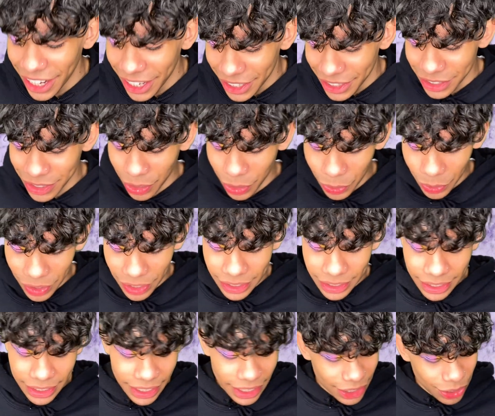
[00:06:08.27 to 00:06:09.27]
So
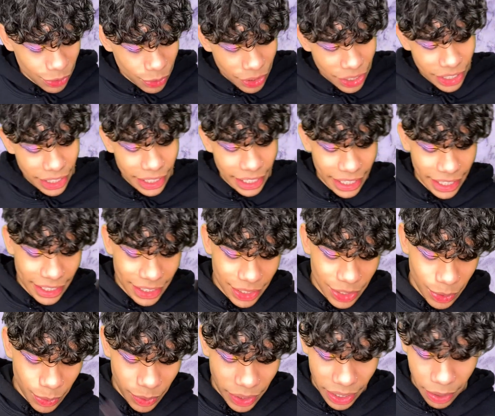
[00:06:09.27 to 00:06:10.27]
continuing
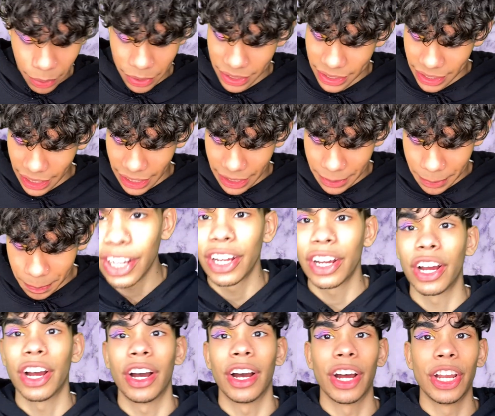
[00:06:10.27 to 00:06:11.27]
into what I was saying...
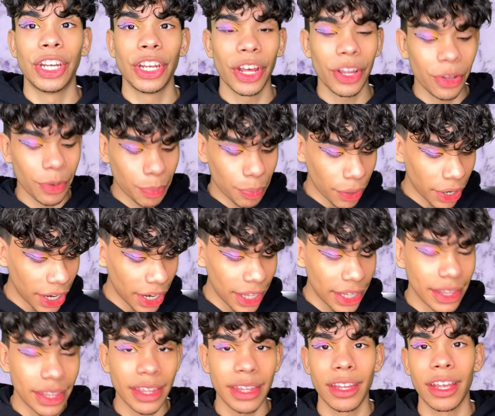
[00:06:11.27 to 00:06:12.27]
Another
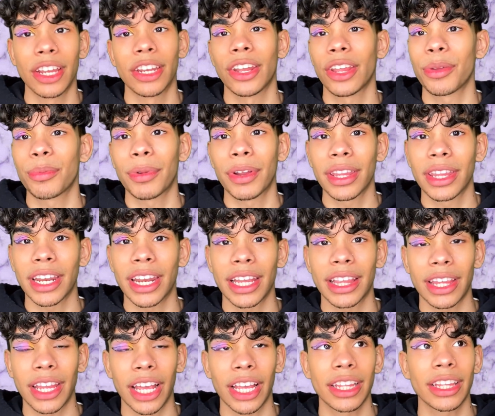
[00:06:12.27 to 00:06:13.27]
brand that I
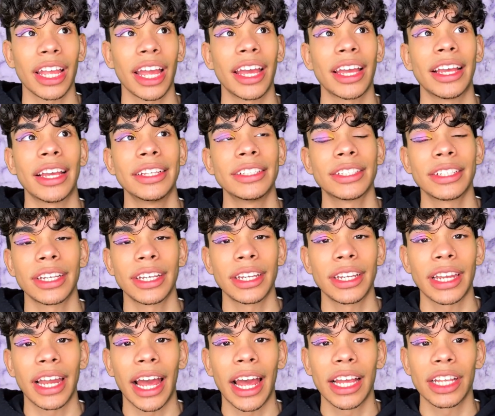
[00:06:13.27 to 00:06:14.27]
think that
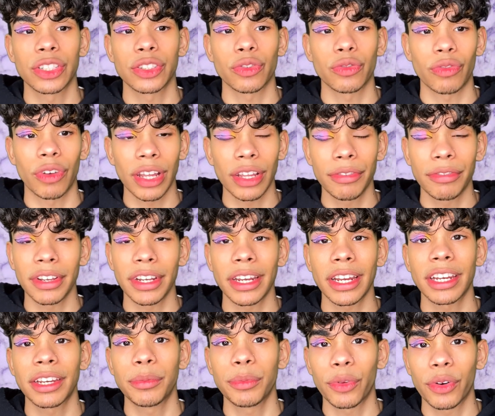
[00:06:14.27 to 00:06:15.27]
isn't as irrelevant
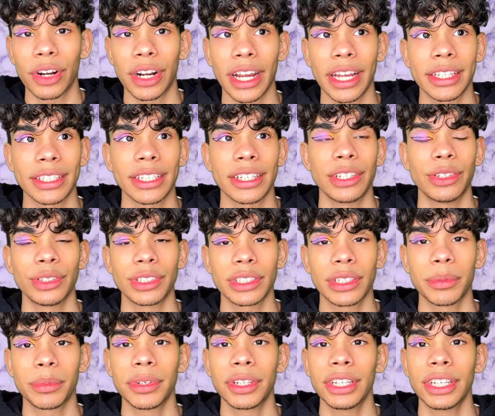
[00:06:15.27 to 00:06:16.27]
anymore as they used to
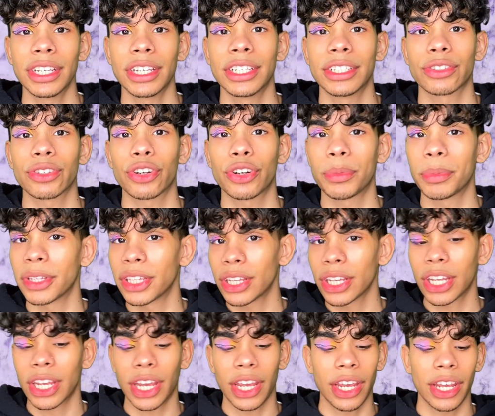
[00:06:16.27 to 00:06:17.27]
be is Urban
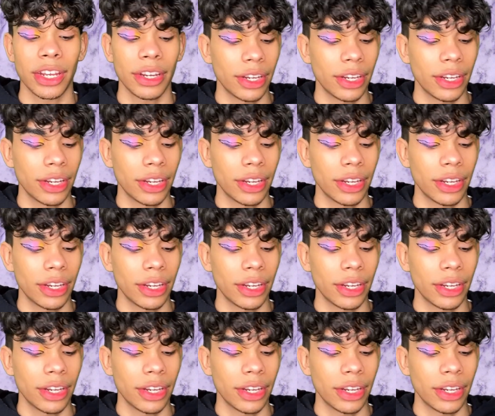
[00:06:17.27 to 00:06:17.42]
Decay.